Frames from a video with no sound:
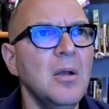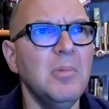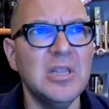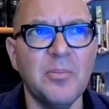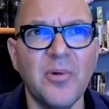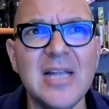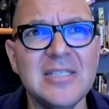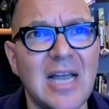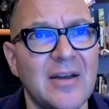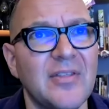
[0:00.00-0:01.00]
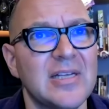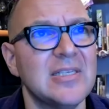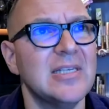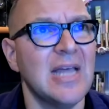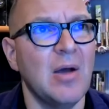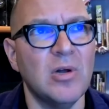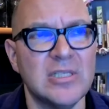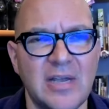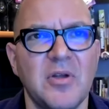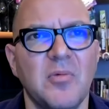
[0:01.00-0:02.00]
But the bright side of this is that
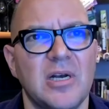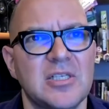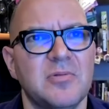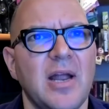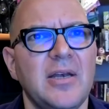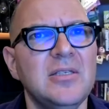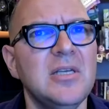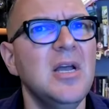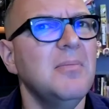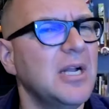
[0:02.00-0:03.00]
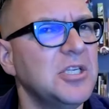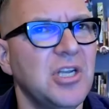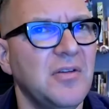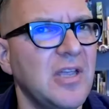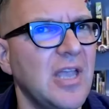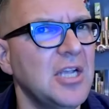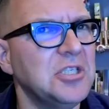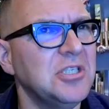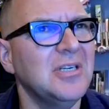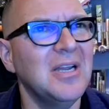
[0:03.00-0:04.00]
once everyone is threatened by
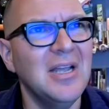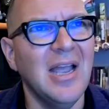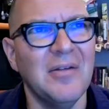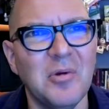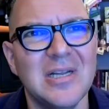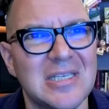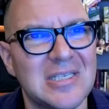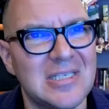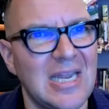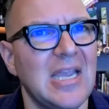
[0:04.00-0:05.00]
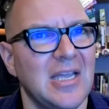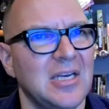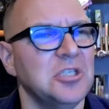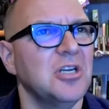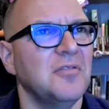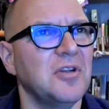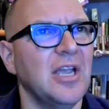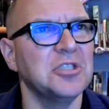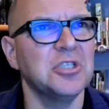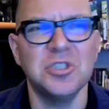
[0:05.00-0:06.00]
enshittification, everyone has a stake in
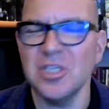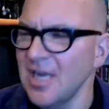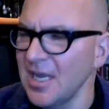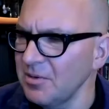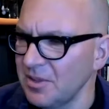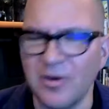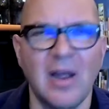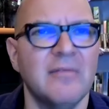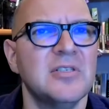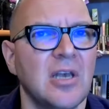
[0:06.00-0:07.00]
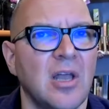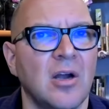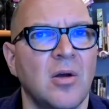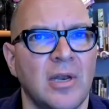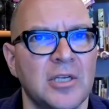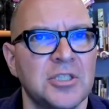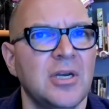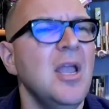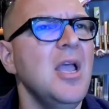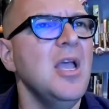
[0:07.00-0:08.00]
enshittification. Just like with the Privacy Law
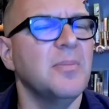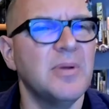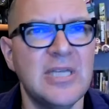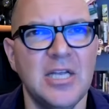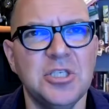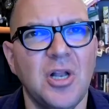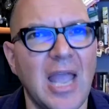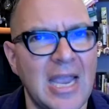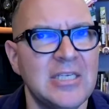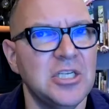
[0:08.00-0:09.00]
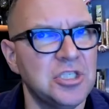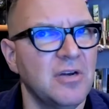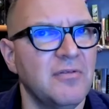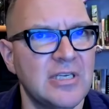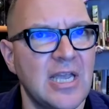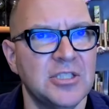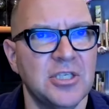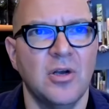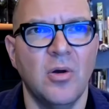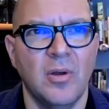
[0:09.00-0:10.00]
Coalition, the potential
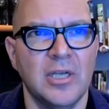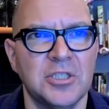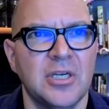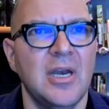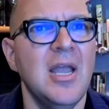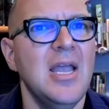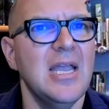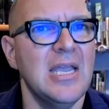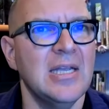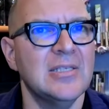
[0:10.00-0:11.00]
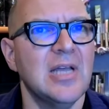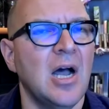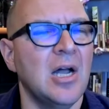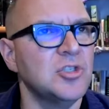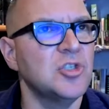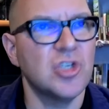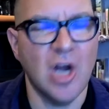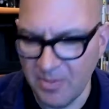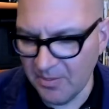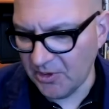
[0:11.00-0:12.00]
anti-enshittification coalition is
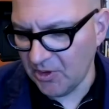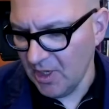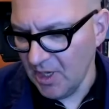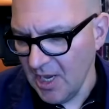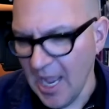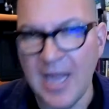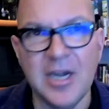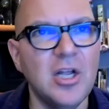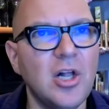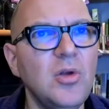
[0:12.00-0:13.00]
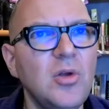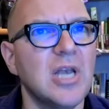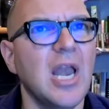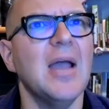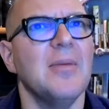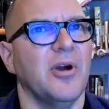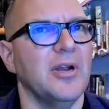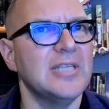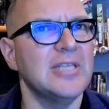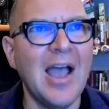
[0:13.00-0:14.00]
unstoppable. And it includes
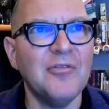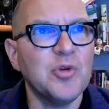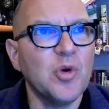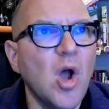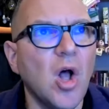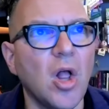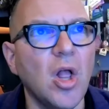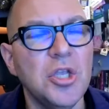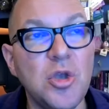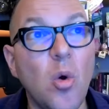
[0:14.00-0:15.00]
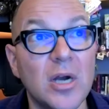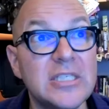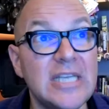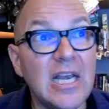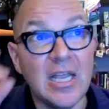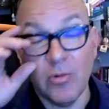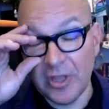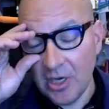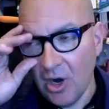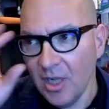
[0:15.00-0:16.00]
libraries. After all, you are dealing
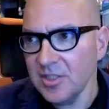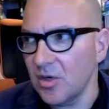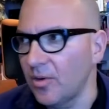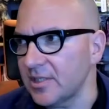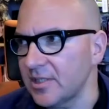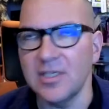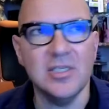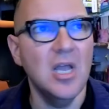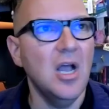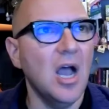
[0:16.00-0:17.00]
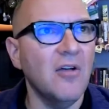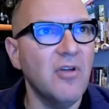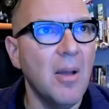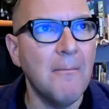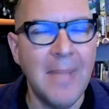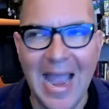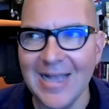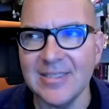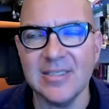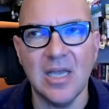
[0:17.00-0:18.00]
with the consequences of
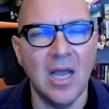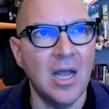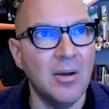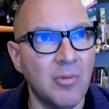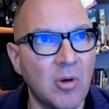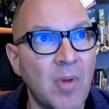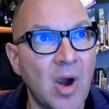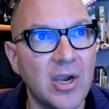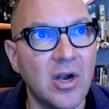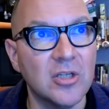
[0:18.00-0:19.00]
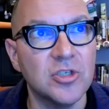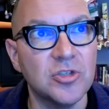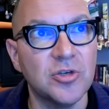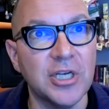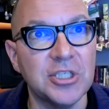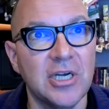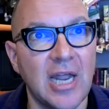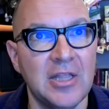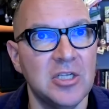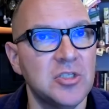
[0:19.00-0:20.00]
mass uh, market concentration
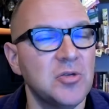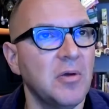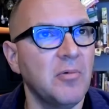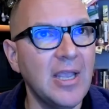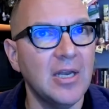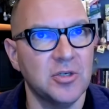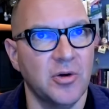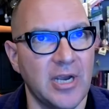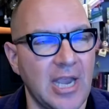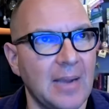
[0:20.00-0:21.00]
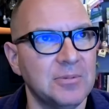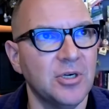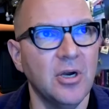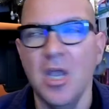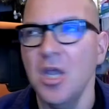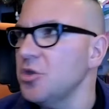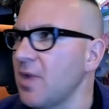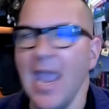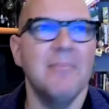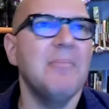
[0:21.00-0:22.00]
and the ensuing regulatory capture. You
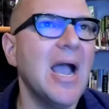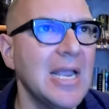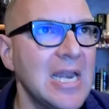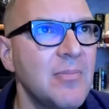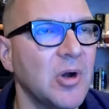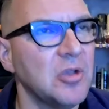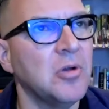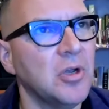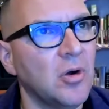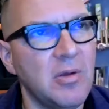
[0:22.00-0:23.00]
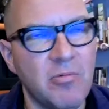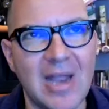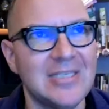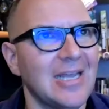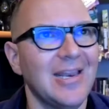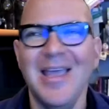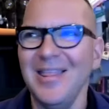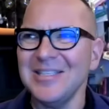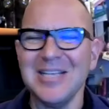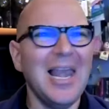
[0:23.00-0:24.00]
can't buy an ebook, you can only rent it.
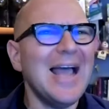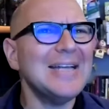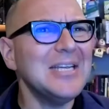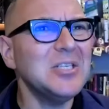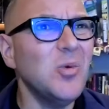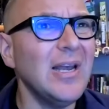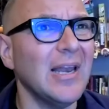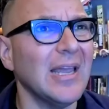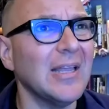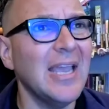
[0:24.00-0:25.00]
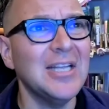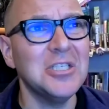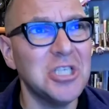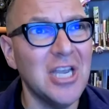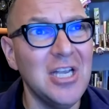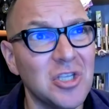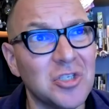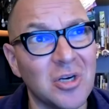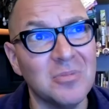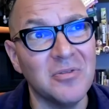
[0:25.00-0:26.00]
That's classic twiddling. They can change the
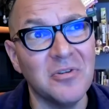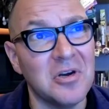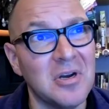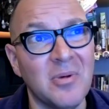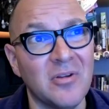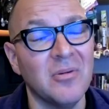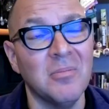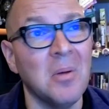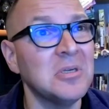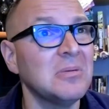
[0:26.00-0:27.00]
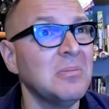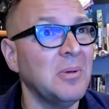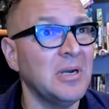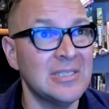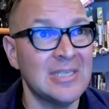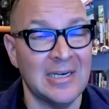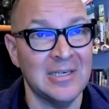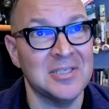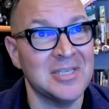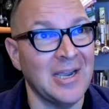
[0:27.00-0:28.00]
terms of your ebook from moment to moment,
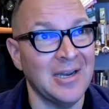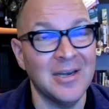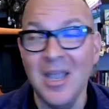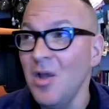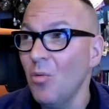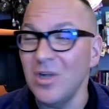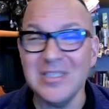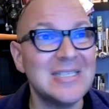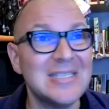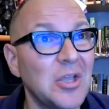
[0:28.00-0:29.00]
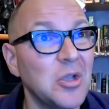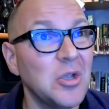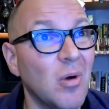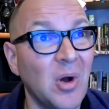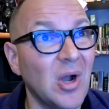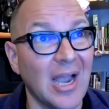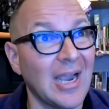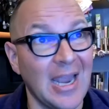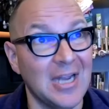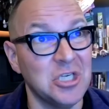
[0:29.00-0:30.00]
second to second. Once I sell you a book,
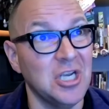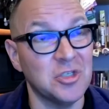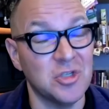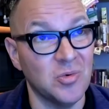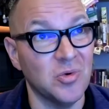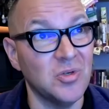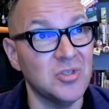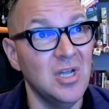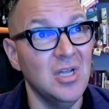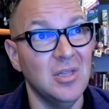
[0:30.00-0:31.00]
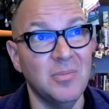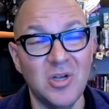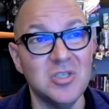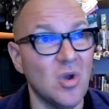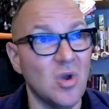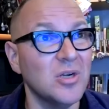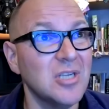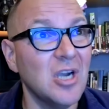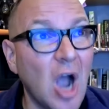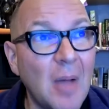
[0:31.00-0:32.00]
I can't change the rules. The book is yours,
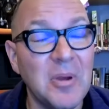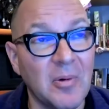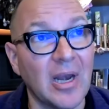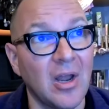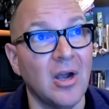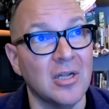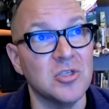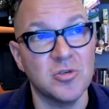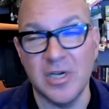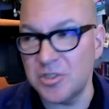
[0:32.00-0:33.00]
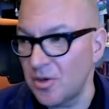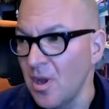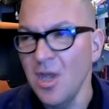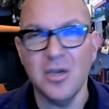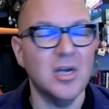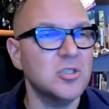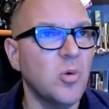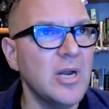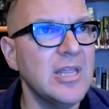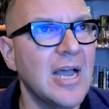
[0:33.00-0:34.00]
and copyright law constrains you, not
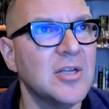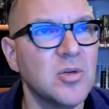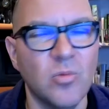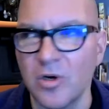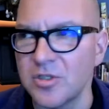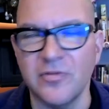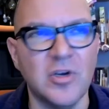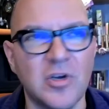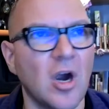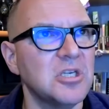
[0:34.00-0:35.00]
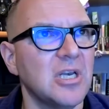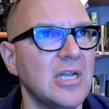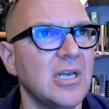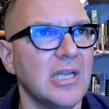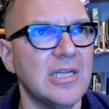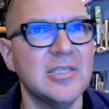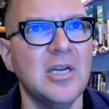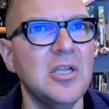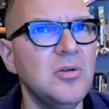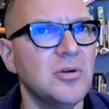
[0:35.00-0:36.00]
20,000 words of garbage legalese
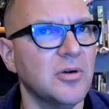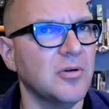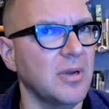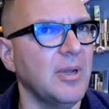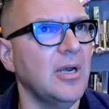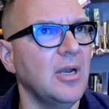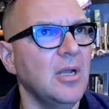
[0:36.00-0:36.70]
in a user agreement.